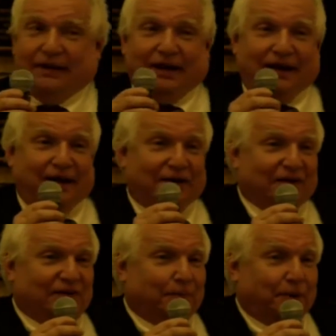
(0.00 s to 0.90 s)
and
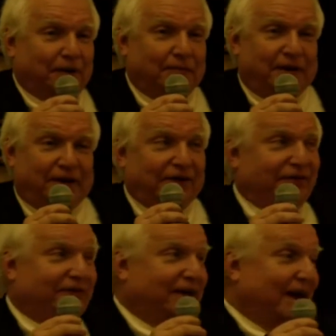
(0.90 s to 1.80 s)
here's a preliminary
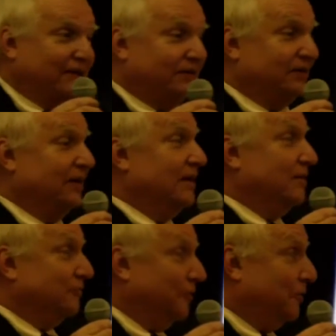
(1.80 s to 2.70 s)
sketch
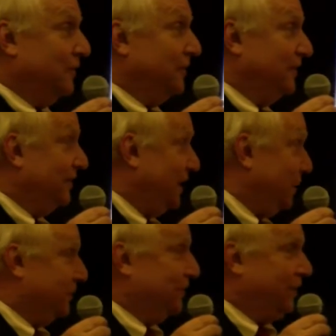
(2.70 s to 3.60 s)
for the
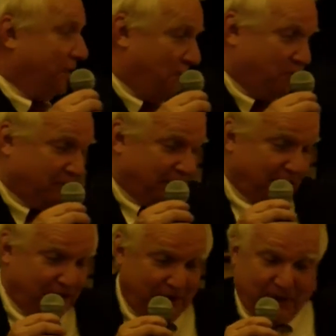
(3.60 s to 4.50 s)
sculpture over
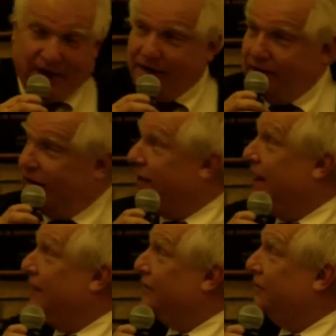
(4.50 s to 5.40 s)
the main
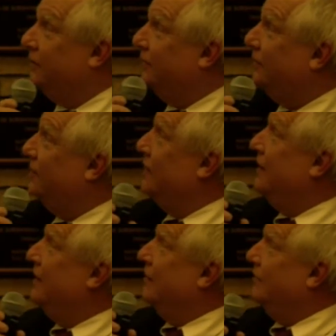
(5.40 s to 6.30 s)
entrance.
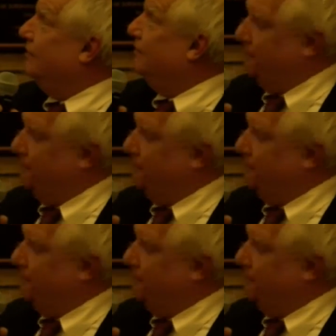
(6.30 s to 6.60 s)
Oop.